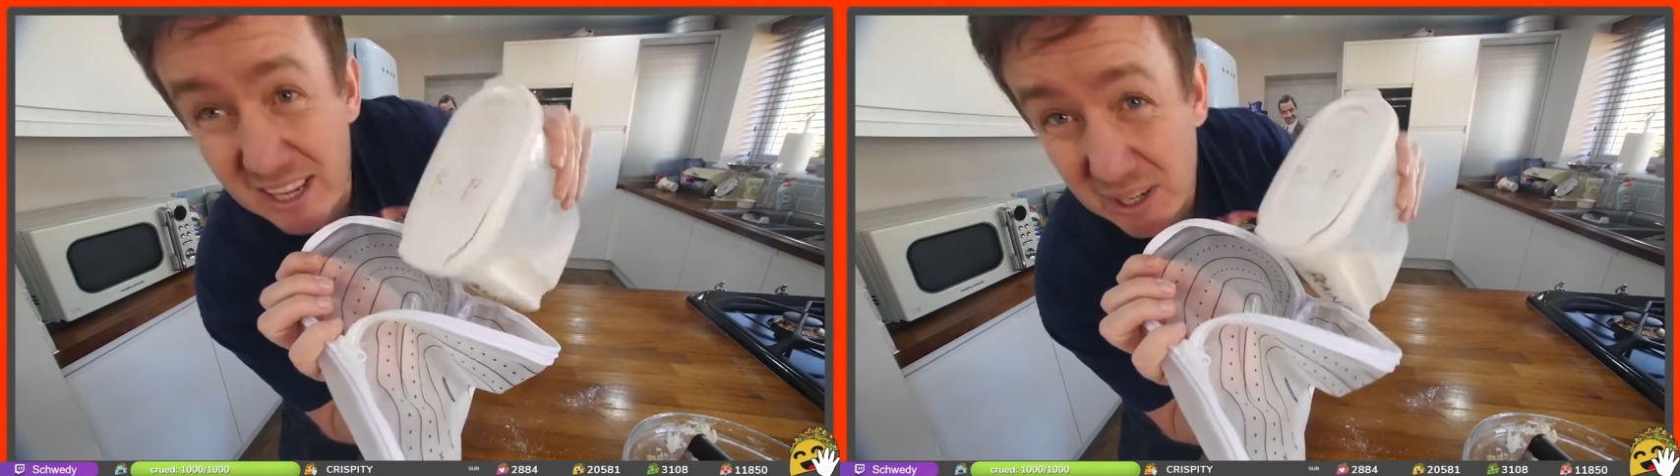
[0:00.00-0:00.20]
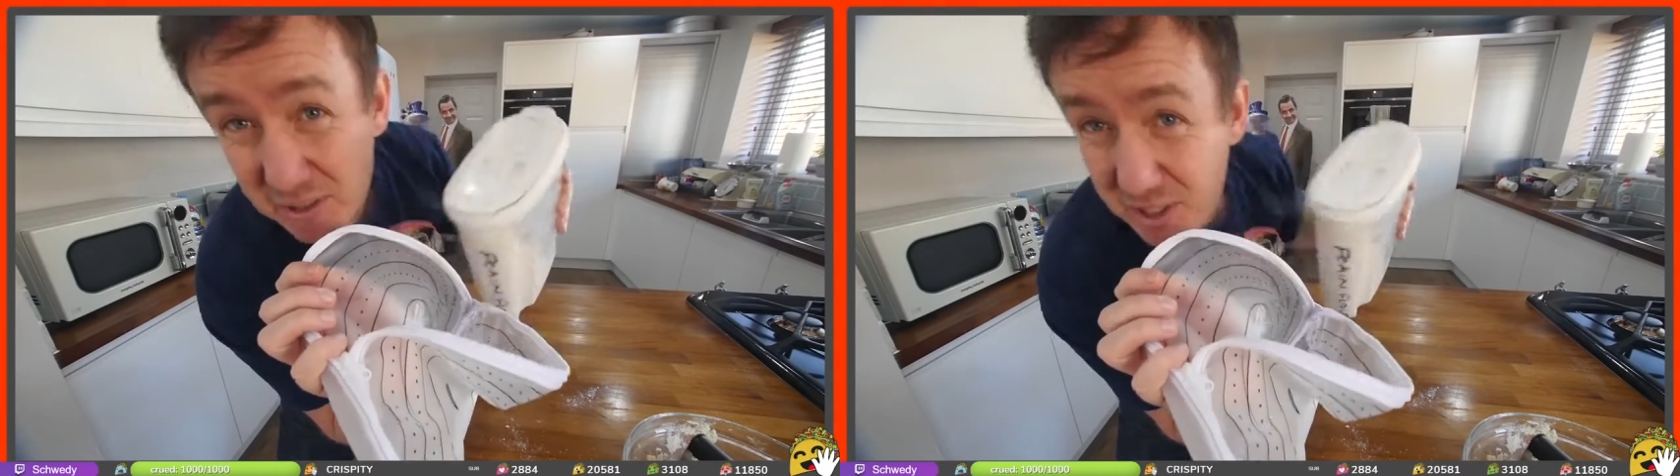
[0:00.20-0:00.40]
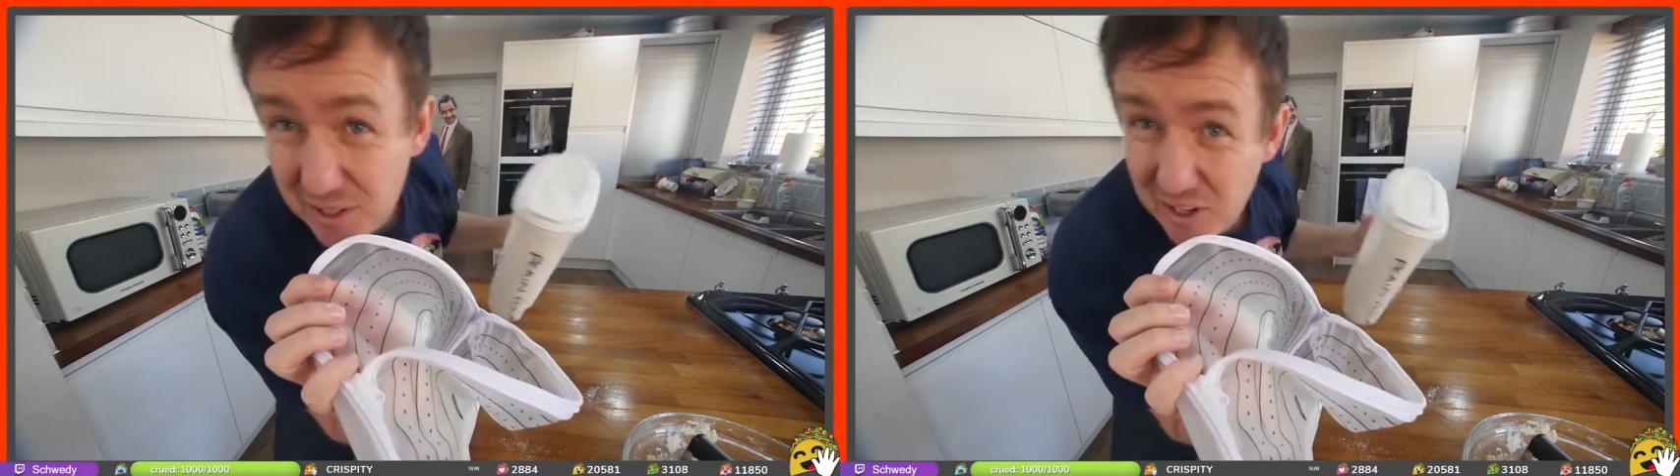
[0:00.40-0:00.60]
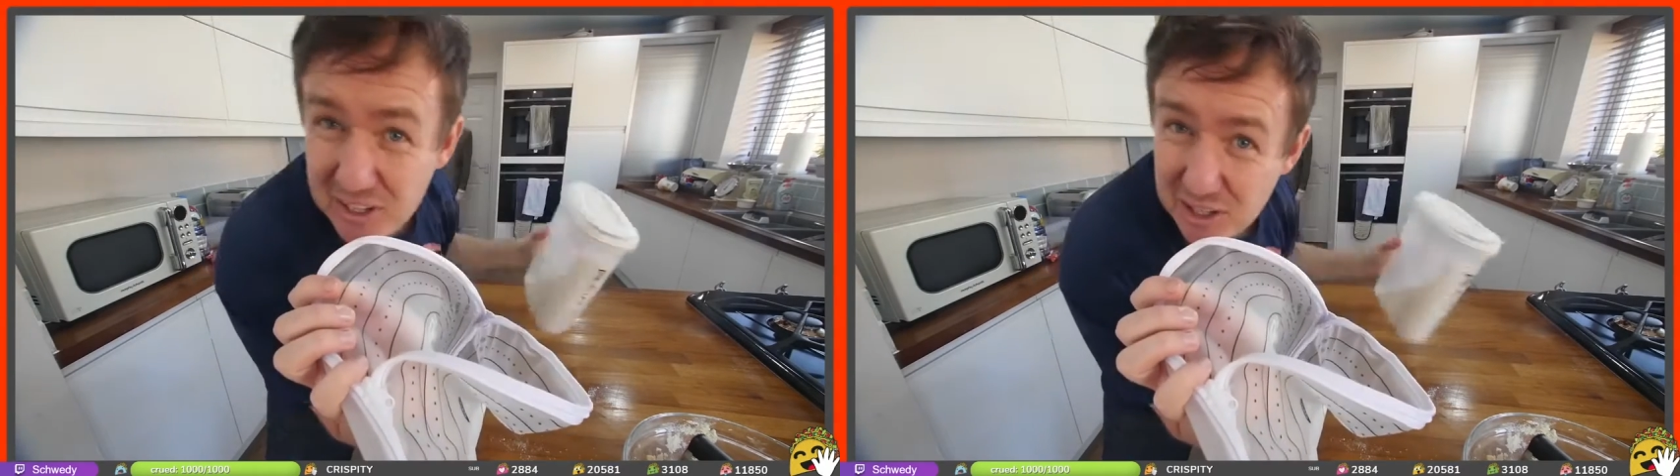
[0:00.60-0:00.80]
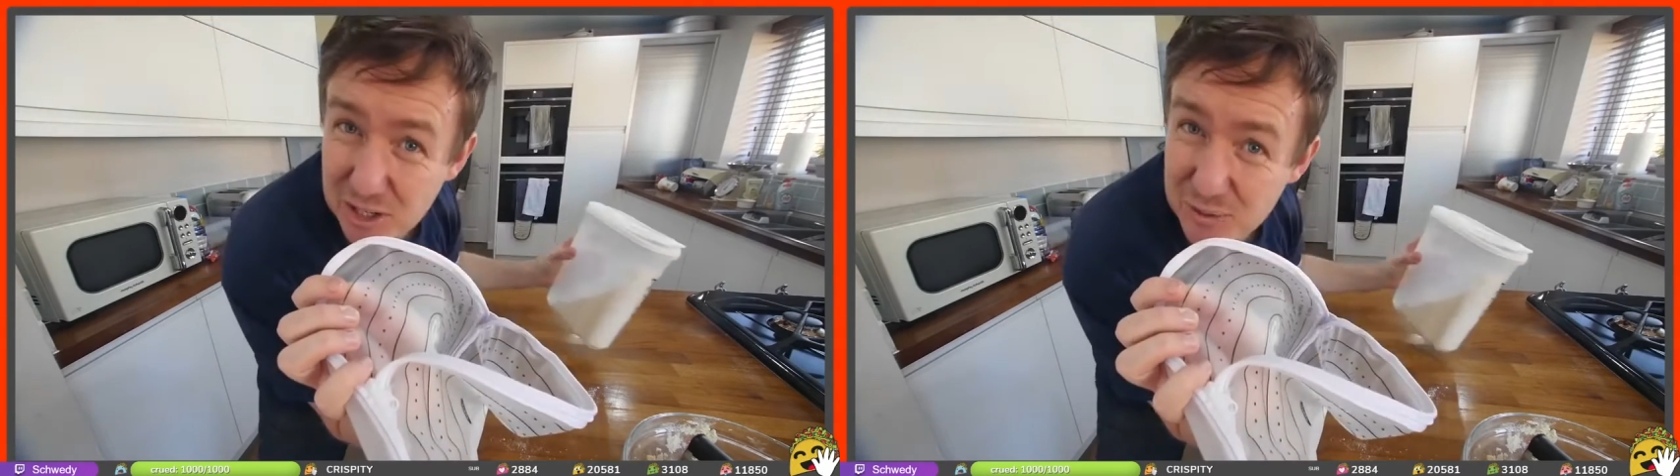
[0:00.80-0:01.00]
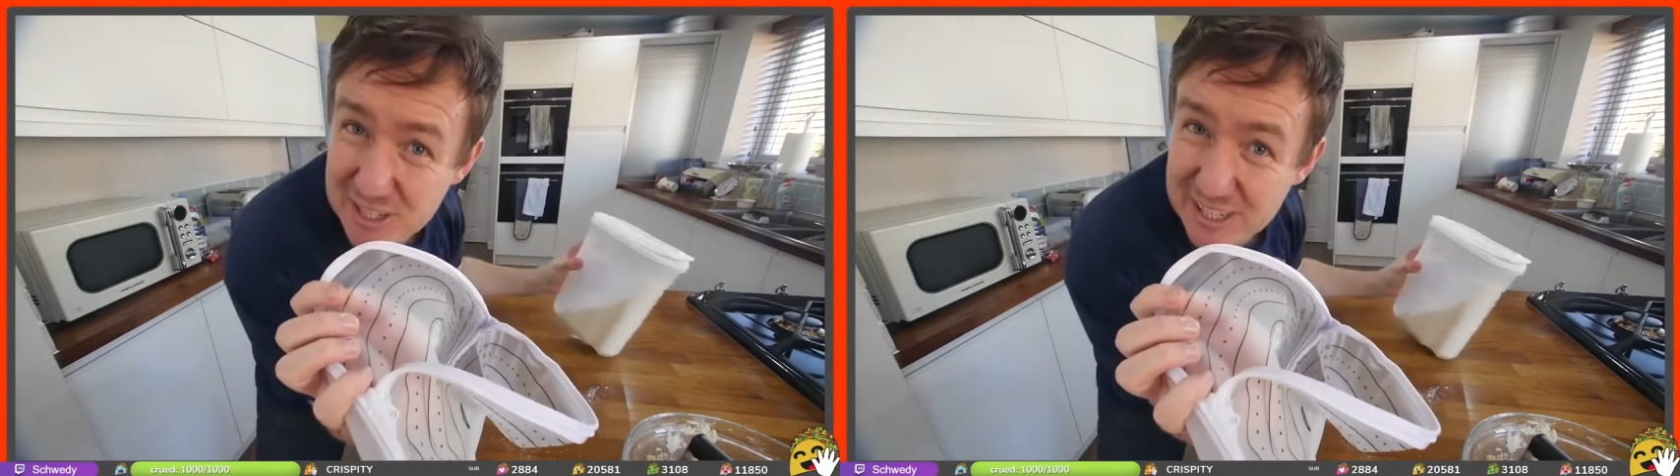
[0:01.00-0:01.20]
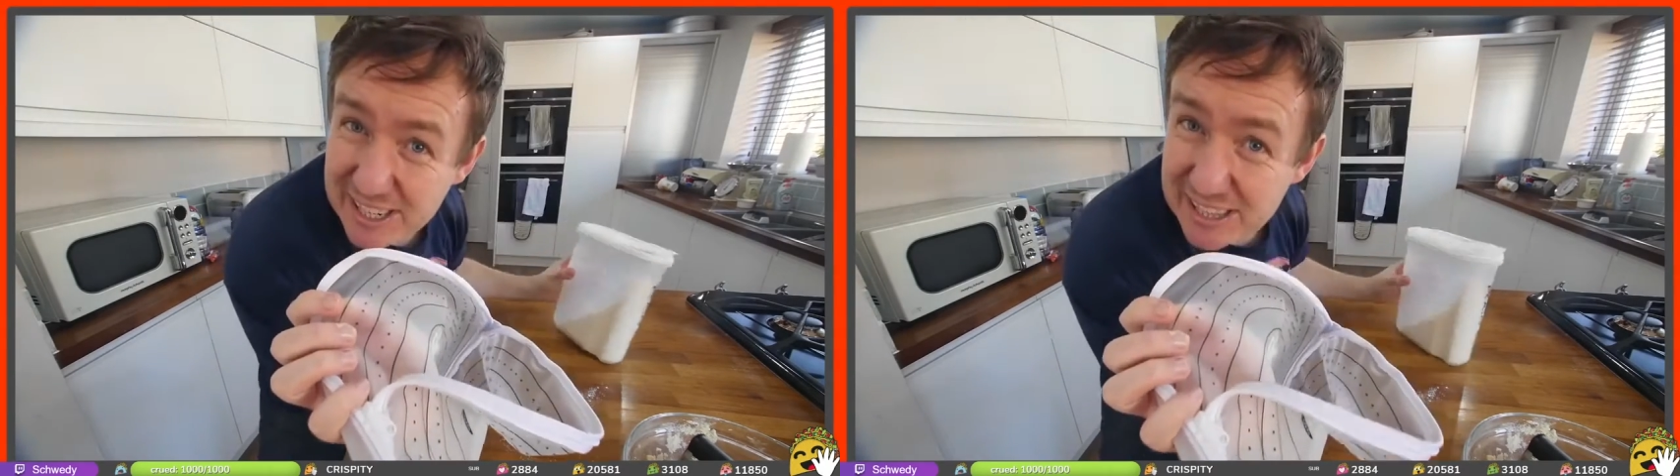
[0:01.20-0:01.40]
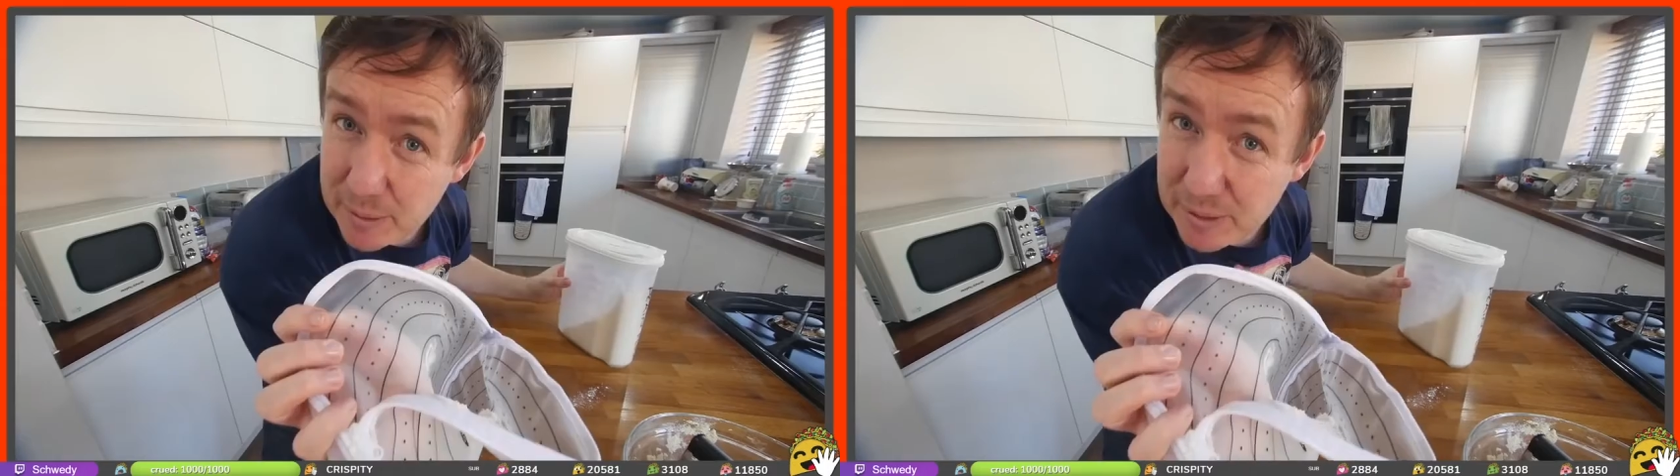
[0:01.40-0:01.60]
it'll just be like glue and
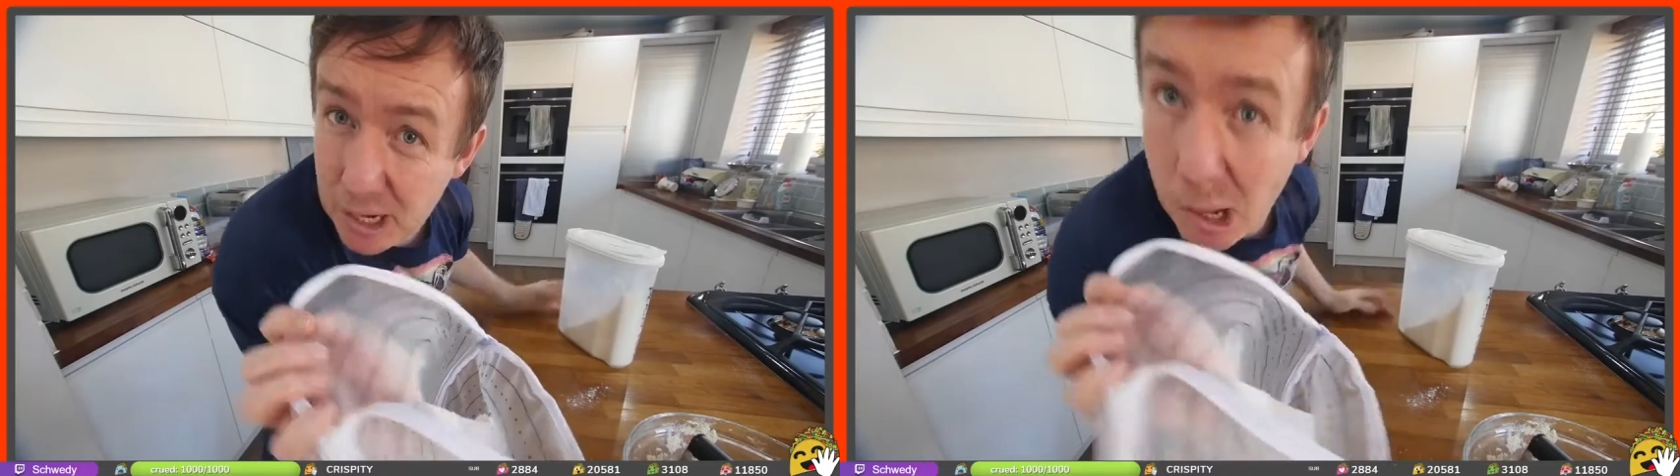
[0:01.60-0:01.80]
stick there and be